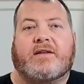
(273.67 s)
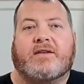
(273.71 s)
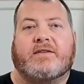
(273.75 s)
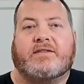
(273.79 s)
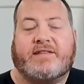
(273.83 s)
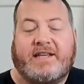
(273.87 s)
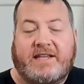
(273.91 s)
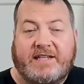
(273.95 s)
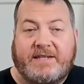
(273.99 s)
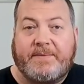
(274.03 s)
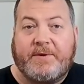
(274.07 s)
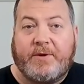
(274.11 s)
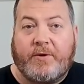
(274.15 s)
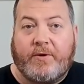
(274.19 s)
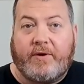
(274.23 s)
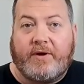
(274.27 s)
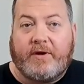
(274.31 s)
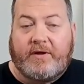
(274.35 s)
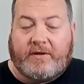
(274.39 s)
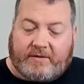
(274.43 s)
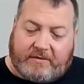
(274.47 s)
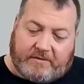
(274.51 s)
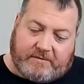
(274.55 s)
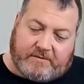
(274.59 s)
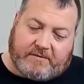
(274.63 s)
sesame
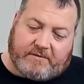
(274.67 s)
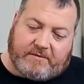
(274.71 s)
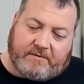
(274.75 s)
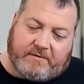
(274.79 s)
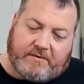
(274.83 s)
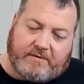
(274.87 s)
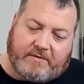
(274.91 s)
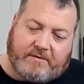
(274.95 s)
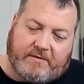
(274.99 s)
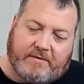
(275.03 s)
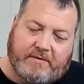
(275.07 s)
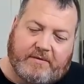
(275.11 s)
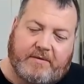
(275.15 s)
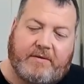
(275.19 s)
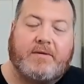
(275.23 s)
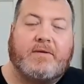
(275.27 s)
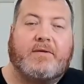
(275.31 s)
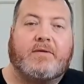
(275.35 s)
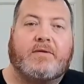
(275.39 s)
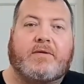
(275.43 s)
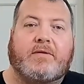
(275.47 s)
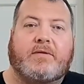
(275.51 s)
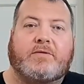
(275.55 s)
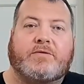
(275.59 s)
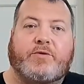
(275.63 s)
oil,
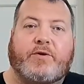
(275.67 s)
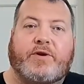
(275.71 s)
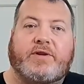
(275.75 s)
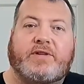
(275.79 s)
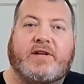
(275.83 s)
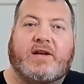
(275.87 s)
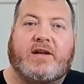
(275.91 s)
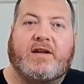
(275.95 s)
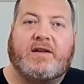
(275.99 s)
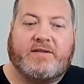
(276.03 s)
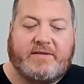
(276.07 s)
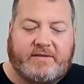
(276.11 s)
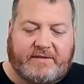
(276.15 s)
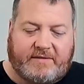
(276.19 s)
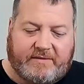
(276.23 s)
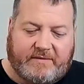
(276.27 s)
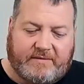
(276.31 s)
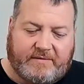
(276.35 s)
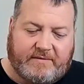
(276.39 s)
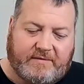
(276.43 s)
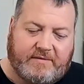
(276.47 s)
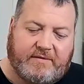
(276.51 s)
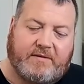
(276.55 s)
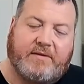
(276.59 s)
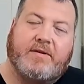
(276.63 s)
soy sauce,
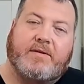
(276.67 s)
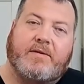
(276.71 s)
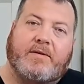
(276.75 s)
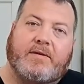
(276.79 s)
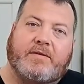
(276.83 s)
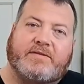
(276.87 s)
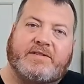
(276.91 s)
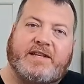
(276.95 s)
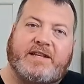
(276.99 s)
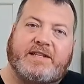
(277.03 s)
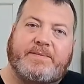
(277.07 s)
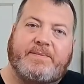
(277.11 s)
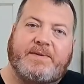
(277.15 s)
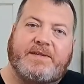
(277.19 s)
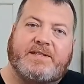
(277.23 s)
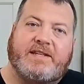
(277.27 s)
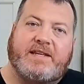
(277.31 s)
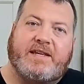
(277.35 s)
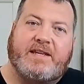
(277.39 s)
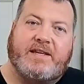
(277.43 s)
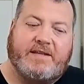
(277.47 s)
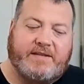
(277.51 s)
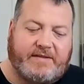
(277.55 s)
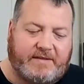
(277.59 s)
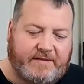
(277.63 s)
sesame
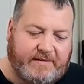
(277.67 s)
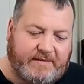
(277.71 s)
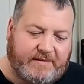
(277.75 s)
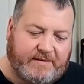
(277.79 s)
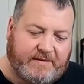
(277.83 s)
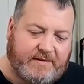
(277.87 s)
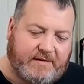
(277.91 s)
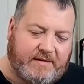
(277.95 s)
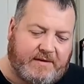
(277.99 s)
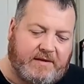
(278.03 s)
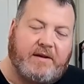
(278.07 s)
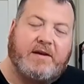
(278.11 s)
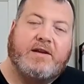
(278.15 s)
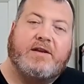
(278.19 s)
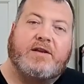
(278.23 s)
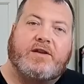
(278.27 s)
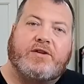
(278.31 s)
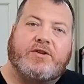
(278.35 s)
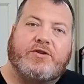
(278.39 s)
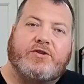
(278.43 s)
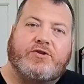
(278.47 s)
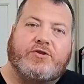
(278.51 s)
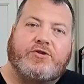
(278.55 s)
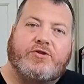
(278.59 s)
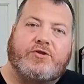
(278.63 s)
seeds,
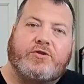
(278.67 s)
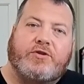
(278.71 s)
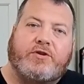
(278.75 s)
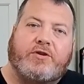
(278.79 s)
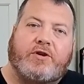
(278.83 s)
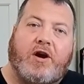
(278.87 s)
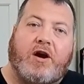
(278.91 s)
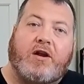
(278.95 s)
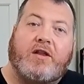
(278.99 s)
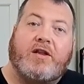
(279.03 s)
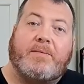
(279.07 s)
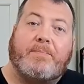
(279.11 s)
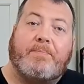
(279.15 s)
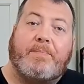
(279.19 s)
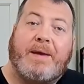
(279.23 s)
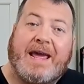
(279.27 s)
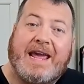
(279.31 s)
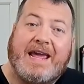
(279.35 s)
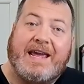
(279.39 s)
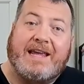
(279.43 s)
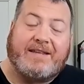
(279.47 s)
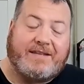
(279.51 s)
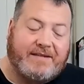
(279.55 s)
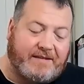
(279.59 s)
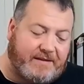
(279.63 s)
garlic
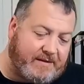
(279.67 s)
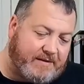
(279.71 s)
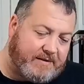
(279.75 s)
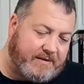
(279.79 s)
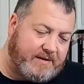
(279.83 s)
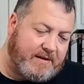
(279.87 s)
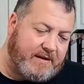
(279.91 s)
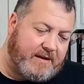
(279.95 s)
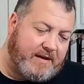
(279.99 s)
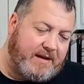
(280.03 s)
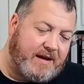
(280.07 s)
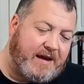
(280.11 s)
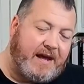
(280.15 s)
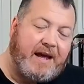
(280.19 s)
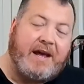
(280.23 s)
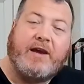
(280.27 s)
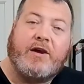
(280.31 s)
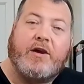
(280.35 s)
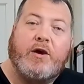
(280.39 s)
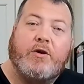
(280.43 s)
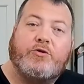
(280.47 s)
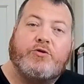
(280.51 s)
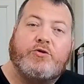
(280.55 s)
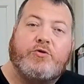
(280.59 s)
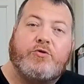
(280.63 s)
paste, and
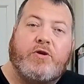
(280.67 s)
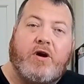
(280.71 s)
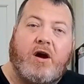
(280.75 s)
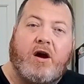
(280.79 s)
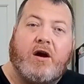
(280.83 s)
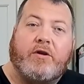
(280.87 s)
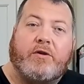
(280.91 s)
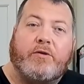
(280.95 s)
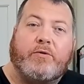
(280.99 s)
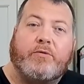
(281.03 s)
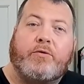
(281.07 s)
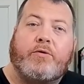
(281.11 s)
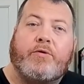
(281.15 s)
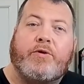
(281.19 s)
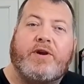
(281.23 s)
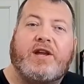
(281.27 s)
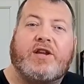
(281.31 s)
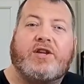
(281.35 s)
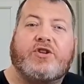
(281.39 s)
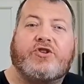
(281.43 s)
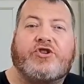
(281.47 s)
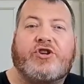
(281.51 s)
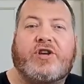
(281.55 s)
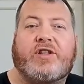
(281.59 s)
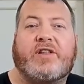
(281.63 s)
gochugaru,
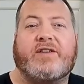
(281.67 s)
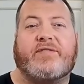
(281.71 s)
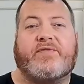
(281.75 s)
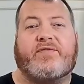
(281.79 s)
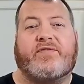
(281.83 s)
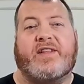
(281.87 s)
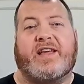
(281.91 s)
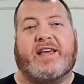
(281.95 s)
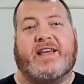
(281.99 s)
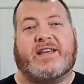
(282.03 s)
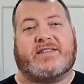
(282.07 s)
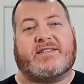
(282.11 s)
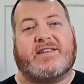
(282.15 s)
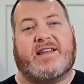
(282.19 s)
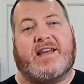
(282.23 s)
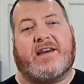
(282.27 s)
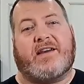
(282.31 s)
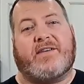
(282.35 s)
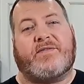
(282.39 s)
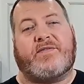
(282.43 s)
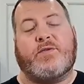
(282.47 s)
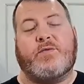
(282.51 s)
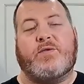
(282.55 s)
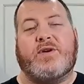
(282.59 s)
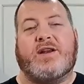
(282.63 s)
Korean chili flakes. Now,
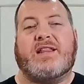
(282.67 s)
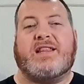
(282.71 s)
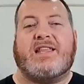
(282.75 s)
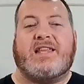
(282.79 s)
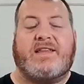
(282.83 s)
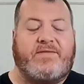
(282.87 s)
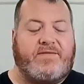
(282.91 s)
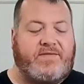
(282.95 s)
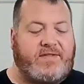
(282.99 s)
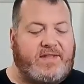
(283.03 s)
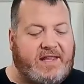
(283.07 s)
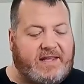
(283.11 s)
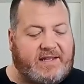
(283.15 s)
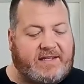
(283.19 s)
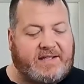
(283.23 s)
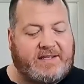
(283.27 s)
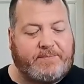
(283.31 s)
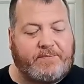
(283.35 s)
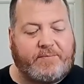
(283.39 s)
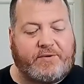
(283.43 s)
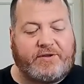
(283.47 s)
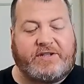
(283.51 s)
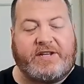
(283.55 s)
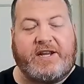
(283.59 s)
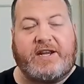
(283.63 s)
if you want to leave this
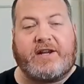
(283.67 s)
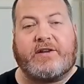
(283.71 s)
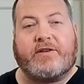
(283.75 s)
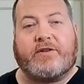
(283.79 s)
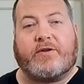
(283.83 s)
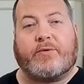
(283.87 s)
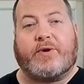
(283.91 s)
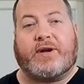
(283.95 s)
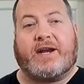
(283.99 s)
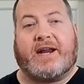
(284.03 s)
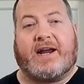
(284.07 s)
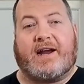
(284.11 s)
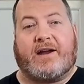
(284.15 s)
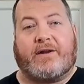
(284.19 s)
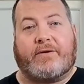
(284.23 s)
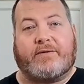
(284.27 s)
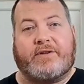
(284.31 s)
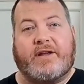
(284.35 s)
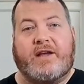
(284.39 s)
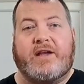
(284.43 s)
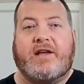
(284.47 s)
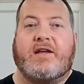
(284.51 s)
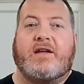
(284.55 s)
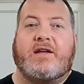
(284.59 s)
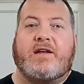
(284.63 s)
particular one out,
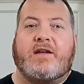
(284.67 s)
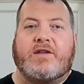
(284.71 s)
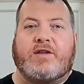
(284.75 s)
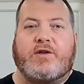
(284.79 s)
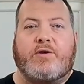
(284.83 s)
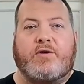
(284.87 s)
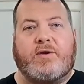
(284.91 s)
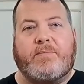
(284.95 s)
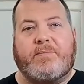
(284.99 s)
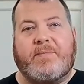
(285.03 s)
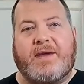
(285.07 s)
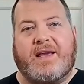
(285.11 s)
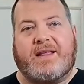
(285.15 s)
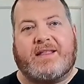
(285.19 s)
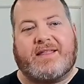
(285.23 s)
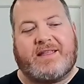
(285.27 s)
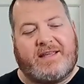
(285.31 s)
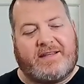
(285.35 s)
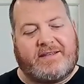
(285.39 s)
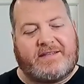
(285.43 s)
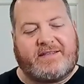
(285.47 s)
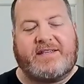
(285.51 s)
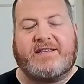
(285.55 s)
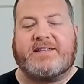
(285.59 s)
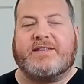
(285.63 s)
you can make
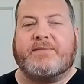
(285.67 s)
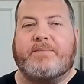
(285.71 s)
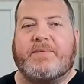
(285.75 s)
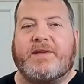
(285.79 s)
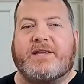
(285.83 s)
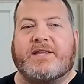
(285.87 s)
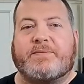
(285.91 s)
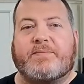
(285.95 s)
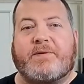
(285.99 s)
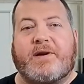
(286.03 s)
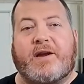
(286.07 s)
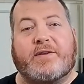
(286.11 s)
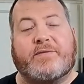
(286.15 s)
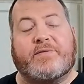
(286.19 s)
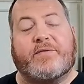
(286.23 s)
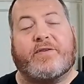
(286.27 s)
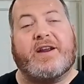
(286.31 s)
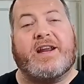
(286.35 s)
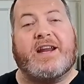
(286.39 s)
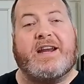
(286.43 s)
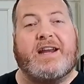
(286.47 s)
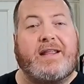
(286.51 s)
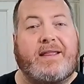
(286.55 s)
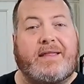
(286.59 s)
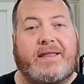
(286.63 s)
these seasoned bean sprouts for
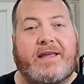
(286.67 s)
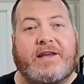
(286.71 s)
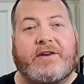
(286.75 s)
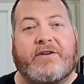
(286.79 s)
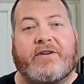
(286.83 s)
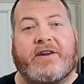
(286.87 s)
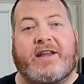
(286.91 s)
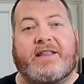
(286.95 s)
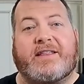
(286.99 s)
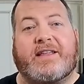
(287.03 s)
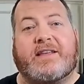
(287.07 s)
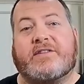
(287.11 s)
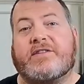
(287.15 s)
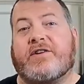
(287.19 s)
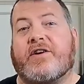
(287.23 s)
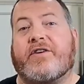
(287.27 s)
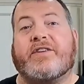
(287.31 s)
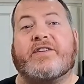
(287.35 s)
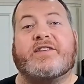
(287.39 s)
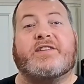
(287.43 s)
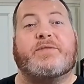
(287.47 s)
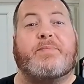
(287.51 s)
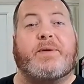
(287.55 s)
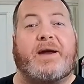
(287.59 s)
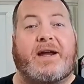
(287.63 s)
anything you're eating that's already
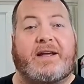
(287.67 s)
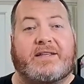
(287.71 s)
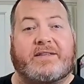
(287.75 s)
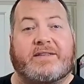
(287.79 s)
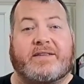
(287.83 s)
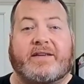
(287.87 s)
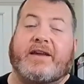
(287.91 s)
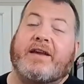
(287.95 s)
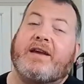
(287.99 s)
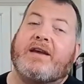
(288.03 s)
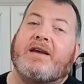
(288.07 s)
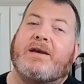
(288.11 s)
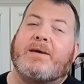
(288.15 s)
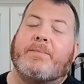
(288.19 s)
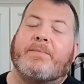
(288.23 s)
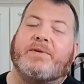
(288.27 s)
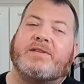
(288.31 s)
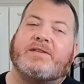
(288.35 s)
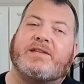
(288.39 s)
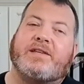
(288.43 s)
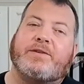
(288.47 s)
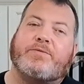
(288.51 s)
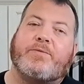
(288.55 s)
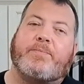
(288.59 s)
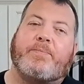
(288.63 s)
spicy. But
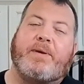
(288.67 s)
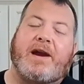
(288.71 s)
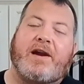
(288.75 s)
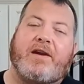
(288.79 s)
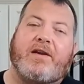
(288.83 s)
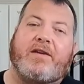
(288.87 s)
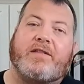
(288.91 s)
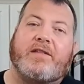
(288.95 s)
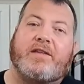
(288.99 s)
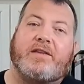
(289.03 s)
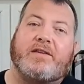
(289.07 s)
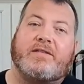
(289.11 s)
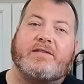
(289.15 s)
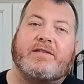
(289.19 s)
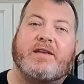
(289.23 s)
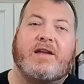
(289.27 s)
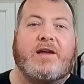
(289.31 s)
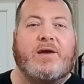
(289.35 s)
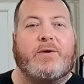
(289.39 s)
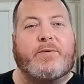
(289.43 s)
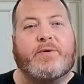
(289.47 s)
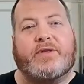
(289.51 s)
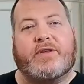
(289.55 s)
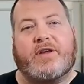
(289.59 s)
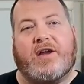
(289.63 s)
since we're pairing this
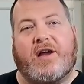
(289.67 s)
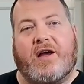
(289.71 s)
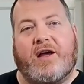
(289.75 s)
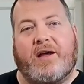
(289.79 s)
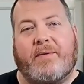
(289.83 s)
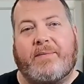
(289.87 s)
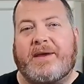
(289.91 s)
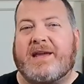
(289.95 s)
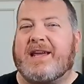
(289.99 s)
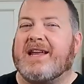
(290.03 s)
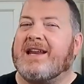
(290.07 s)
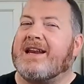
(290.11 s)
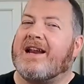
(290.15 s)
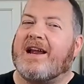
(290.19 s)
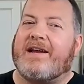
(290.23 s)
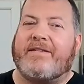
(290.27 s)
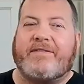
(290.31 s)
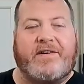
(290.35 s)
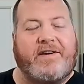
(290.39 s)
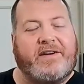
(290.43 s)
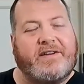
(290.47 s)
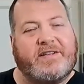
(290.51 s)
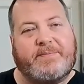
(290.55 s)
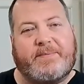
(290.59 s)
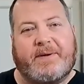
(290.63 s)
with Kalbi, not
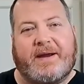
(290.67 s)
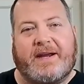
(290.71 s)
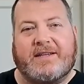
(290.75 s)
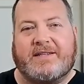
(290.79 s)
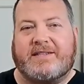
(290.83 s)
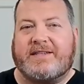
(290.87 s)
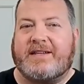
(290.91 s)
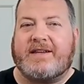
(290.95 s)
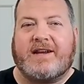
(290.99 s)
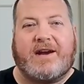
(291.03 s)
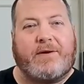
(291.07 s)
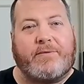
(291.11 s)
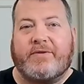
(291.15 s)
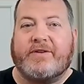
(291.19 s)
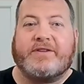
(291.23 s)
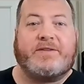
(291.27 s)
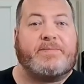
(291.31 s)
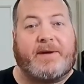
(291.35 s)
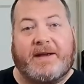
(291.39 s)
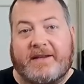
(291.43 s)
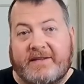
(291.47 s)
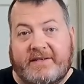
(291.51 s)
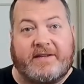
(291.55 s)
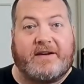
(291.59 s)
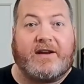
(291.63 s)
very spicy, not really
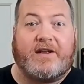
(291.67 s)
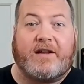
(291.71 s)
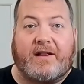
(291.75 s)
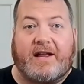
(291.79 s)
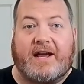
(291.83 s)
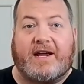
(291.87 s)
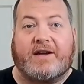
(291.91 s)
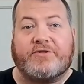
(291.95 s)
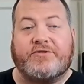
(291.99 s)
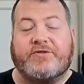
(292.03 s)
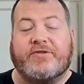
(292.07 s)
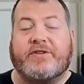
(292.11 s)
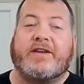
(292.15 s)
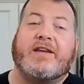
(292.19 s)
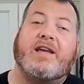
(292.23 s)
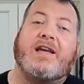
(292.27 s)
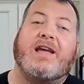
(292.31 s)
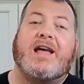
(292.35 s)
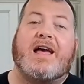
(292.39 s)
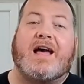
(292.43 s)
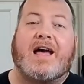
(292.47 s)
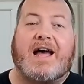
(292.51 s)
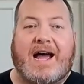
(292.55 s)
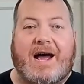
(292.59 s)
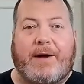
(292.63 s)
spicy at all actually,
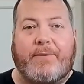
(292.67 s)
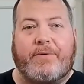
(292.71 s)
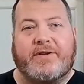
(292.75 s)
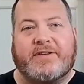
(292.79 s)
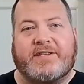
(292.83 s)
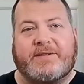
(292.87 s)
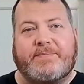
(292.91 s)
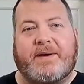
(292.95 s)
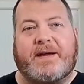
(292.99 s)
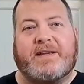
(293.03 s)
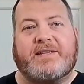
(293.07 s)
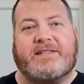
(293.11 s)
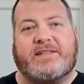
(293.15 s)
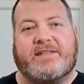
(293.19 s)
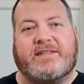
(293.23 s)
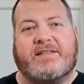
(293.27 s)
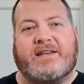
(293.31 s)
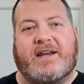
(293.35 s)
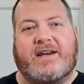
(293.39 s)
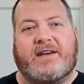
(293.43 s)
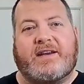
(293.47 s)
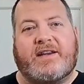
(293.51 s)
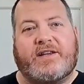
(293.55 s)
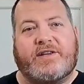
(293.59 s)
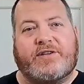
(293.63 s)
I want a spicy
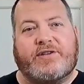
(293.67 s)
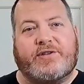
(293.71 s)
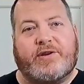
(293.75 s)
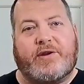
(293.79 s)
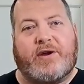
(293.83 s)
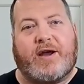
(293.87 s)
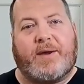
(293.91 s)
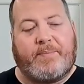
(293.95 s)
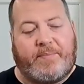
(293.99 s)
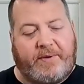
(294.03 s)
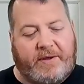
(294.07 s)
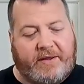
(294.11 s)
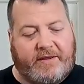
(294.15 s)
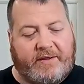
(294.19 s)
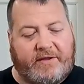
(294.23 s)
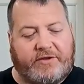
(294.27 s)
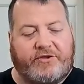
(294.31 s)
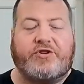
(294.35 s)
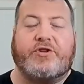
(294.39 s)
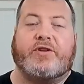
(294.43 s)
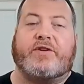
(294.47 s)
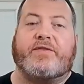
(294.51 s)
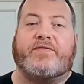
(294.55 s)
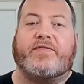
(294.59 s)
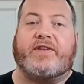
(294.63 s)
side dish, so I'm putting the
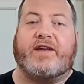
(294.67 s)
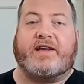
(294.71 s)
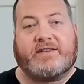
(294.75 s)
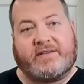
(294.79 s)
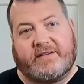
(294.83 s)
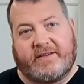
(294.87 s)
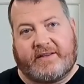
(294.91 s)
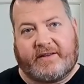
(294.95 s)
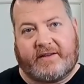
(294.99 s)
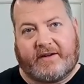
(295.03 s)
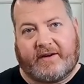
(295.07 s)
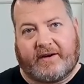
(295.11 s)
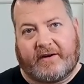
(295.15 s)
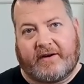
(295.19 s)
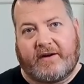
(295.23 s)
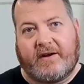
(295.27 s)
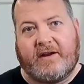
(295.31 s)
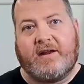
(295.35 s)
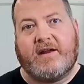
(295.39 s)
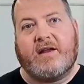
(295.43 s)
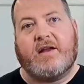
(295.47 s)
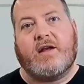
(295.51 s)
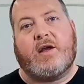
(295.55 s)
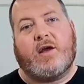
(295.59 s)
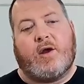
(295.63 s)
chili flakes in there.
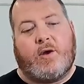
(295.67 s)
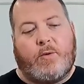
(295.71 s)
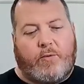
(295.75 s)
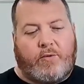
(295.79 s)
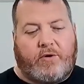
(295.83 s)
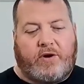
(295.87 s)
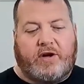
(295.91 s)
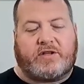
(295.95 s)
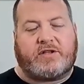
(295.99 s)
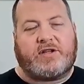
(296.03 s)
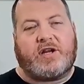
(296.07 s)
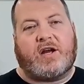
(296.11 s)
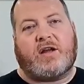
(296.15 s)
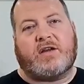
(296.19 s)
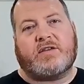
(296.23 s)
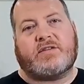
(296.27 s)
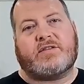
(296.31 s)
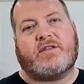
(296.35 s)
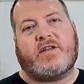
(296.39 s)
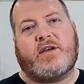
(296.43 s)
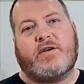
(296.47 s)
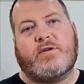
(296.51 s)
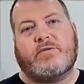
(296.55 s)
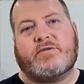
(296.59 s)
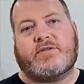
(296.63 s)
We're gonna toss
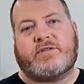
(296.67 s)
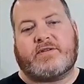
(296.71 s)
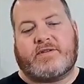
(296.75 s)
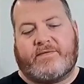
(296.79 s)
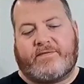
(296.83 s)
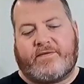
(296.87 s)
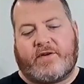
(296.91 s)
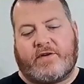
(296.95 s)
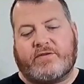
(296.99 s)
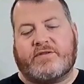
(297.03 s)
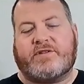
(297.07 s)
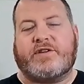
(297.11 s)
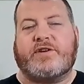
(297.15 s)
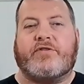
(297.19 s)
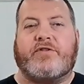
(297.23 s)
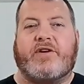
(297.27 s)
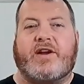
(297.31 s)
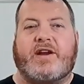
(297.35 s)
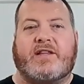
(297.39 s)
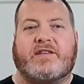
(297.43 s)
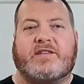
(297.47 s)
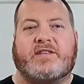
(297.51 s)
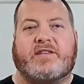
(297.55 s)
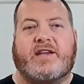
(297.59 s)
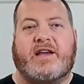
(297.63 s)
those first
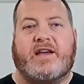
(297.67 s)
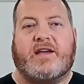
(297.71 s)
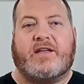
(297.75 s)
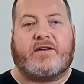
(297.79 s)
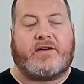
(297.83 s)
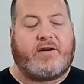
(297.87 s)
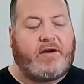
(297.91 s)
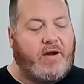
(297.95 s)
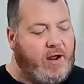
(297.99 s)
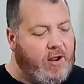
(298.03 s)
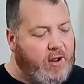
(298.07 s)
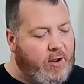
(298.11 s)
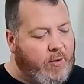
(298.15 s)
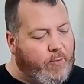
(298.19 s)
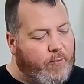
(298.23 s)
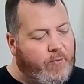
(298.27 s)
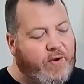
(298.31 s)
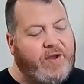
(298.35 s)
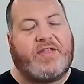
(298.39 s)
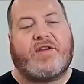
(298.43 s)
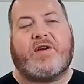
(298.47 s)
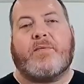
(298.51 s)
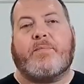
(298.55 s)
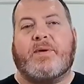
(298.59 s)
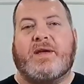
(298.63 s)
ingredients together
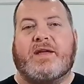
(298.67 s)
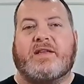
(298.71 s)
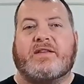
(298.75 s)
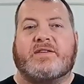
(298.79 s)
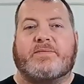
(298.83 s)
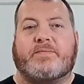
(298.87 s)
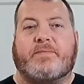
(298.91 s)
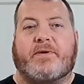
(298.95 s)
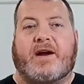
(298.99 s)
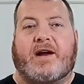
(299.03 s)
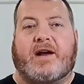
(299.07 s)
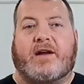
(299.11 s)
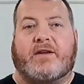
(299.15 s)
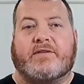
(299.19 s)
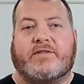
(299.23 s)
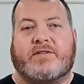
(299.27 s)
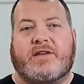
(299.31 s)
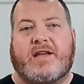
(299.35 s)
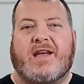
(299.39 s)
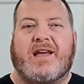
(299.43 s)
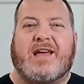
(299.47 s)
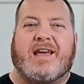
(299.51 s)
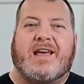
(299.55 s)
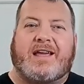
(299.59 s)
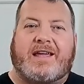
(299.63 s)
with our bean sprouts
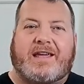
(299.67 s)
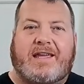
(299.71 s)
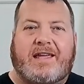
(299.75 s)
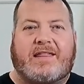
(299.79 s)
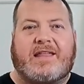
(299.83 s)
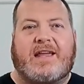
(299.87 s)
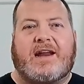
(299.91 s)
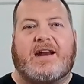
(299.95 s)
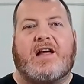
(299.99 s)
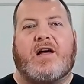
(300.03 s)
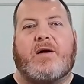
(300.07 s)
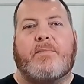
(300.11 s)
Get that